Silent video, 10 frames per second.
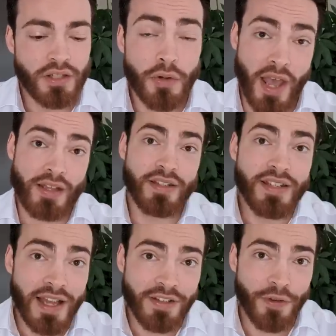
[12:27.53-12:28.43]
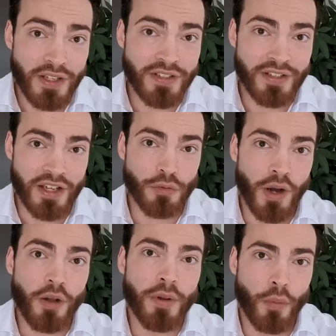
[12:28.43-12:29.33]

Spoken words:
So yeah, in that things it does well,